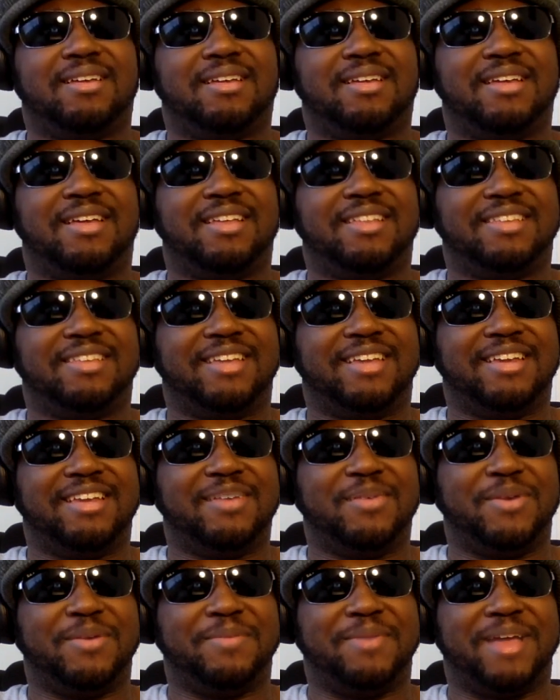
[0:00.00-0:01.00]
And then he
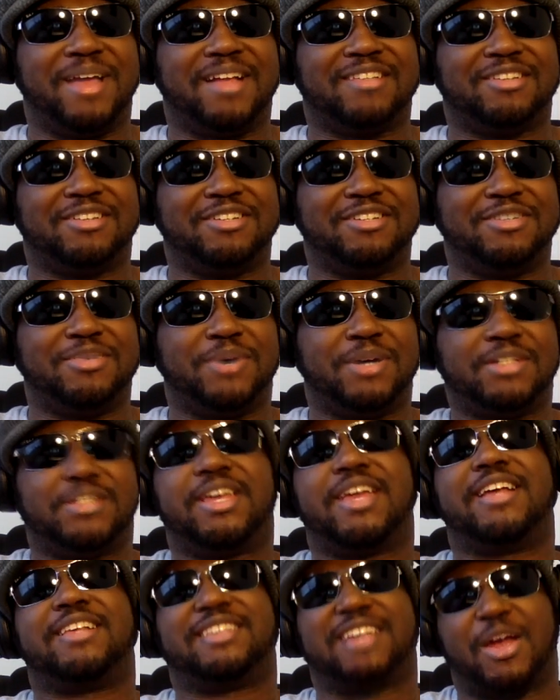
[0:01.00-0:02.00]
went back. So, did you watch it?
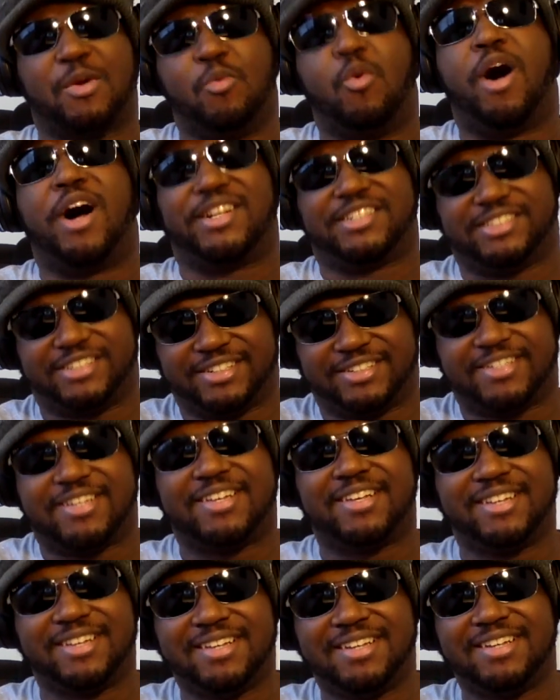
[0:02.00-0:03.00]
Yes, I watched
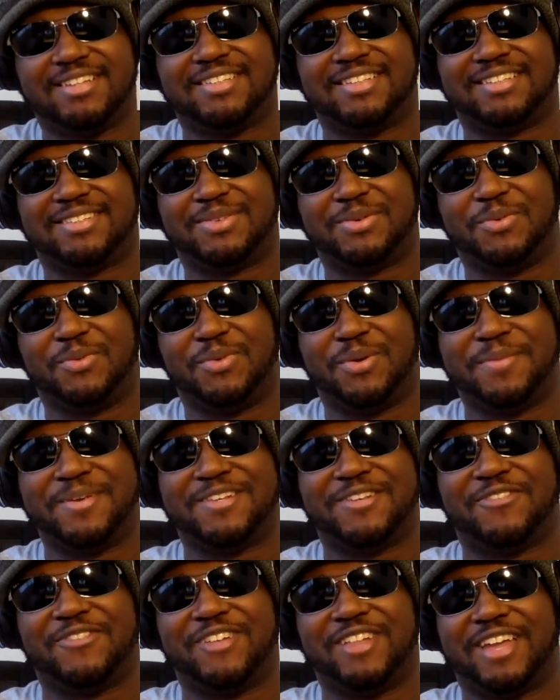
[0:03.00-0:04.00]
it. He says, what
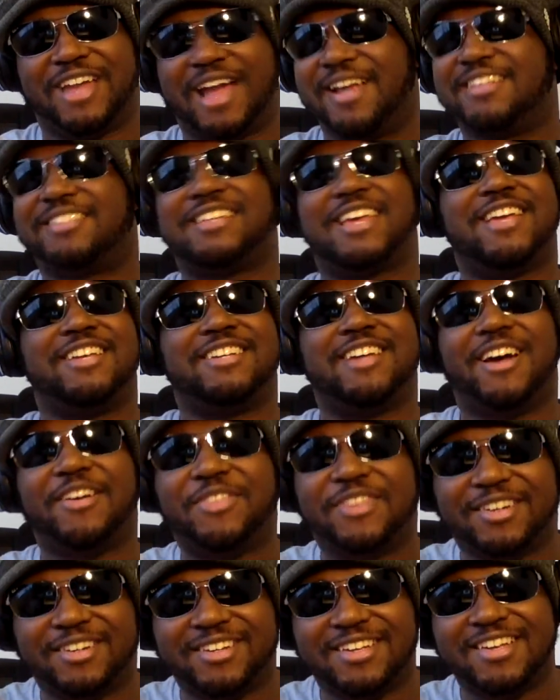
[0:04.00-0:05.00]
makes you feel like I ain't saying
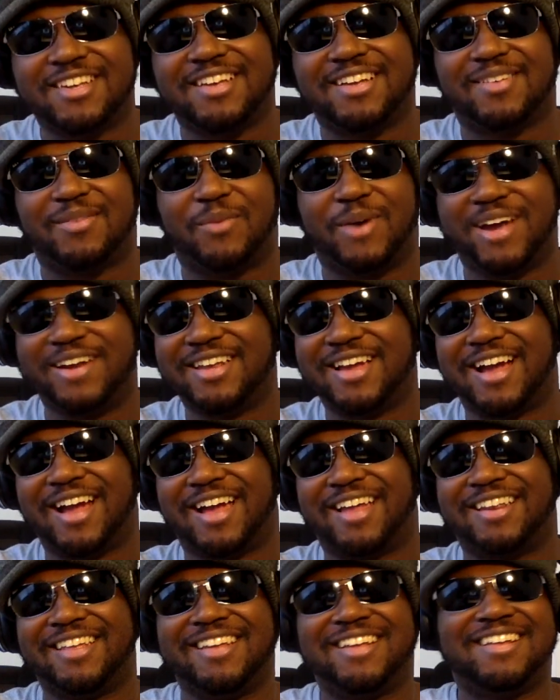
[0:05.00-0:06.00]
nothing? Why
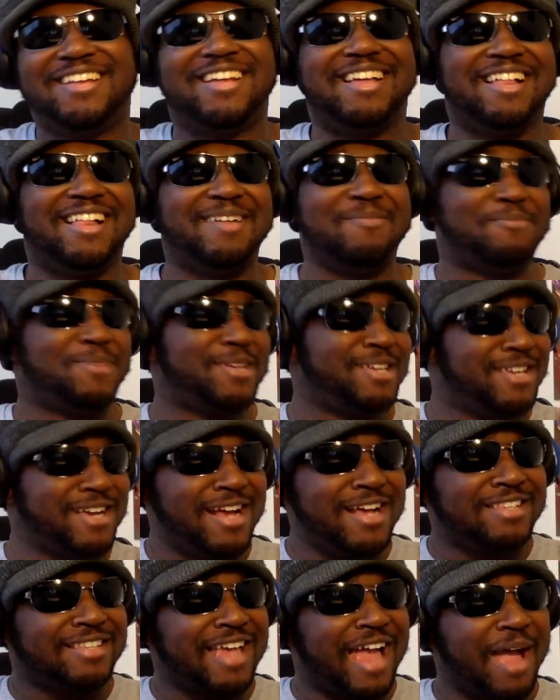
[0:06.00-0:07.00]
not? You know,
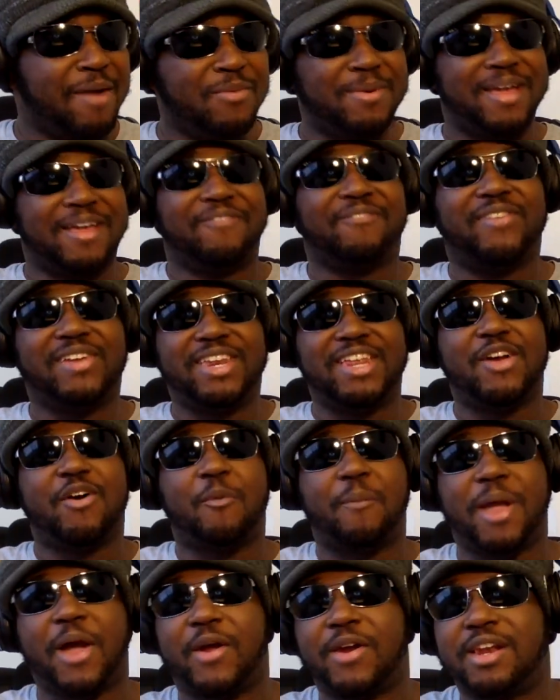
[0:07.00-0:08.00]
because I'm going to make a
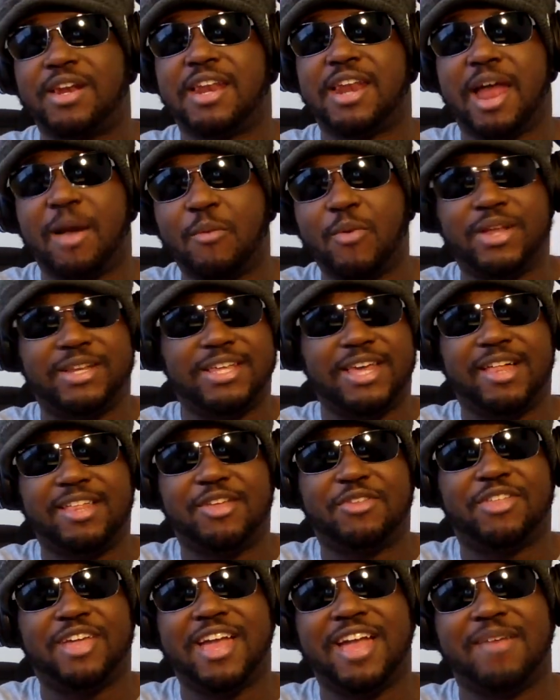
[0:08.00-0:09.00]
video about it, and I'm going to tell
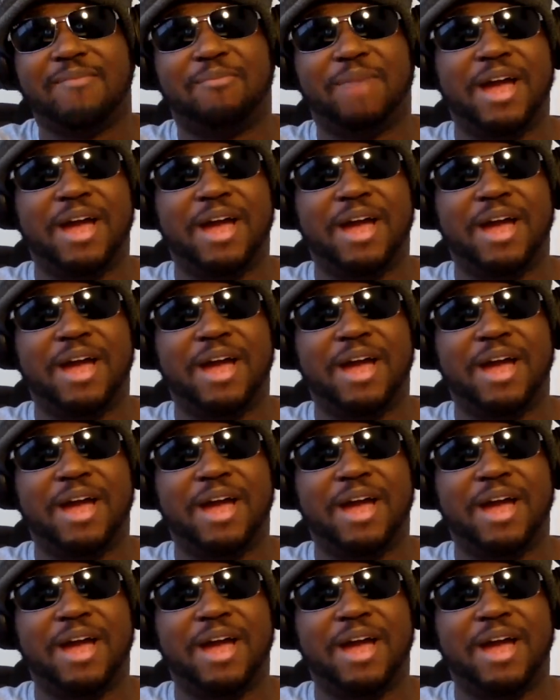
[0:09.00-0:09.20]
you then.